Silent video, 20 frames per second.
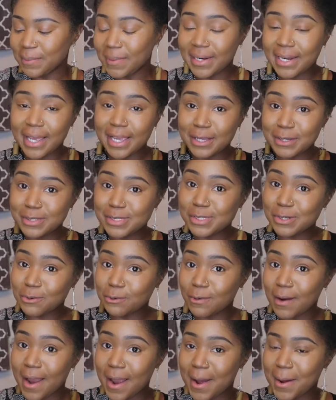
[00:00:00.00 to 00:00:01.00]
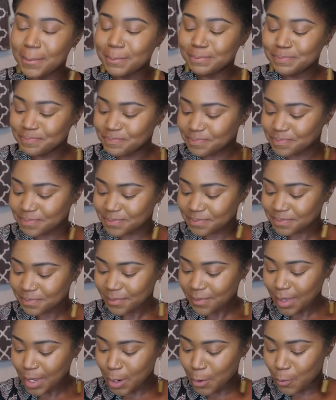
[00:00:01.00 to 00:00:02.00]
My dad used to rap
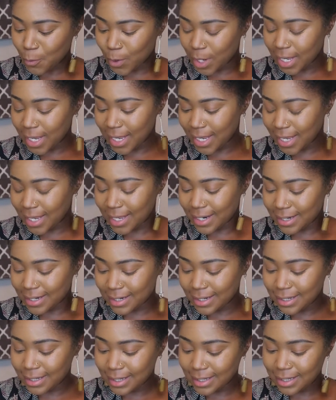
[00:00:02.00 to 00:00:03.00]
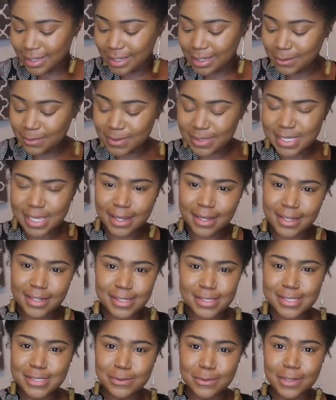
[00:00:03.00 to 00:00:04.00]
when he was like
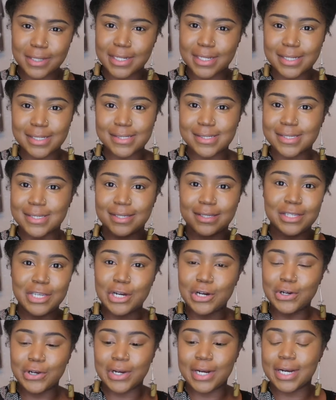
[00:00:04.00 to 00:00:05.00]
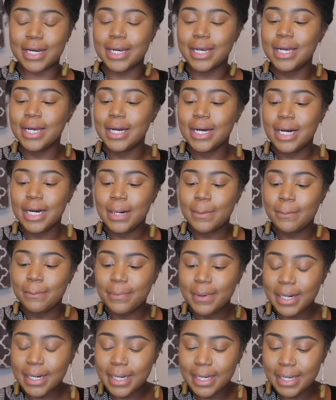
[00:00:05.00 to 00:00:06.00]
in his 20s and younger,
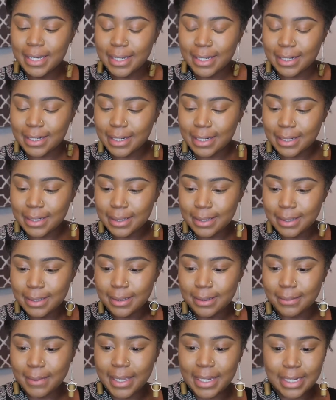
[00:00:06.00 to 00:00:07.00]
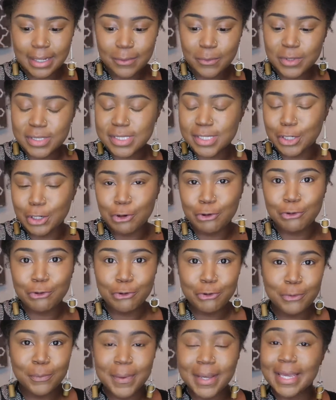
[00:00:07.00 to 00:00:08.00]
but and it was in a
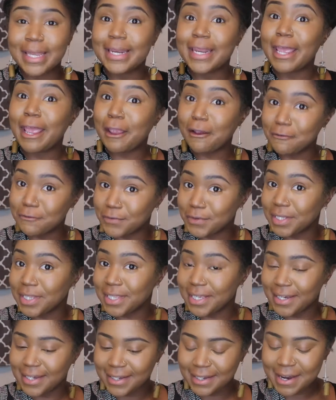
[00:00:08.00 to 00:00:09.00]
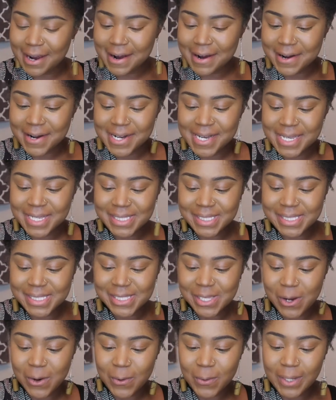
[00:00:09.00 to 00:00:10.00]
group and everything, y'all.
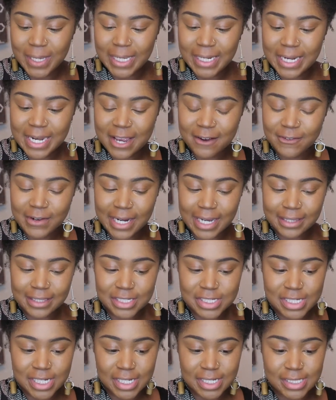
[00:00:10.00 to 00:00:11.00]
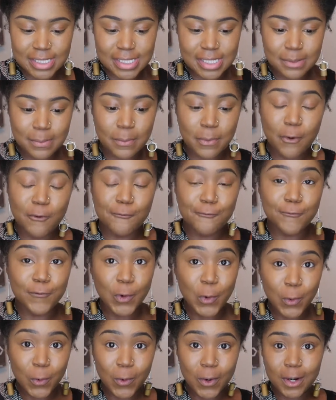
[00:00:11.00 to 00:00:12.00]
And so he never got the chance to
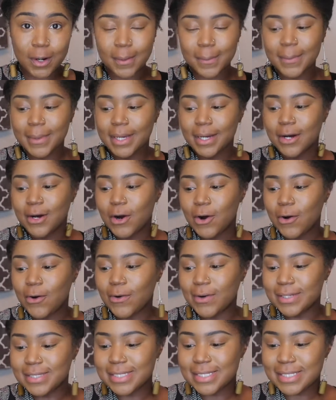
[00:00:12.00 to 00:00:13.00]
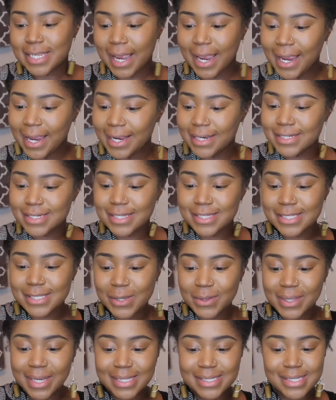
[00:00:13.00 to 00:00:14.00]
perform on stage, and
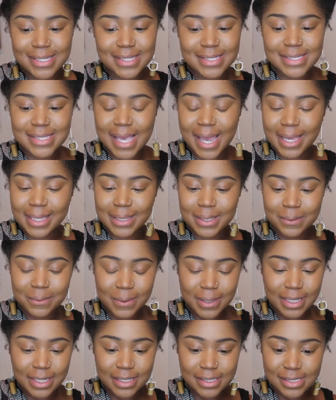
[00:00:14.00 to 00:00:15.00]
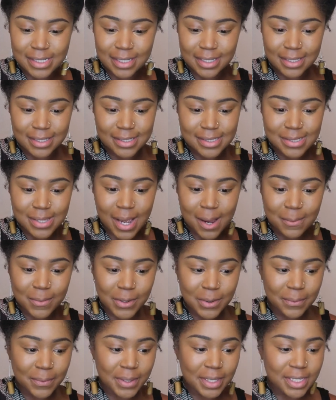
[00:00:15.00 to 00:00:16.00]
so that's exactly what he did. So I'm
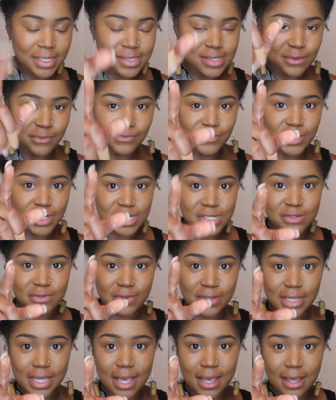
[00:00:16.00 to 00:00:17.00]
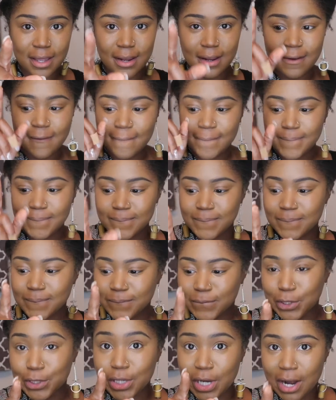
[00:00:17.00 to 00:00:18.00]
gonna put in some footage for that
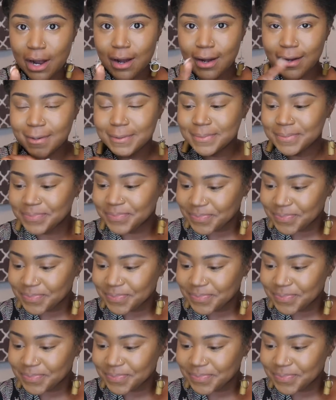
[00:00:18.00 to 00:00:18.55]
for y'all.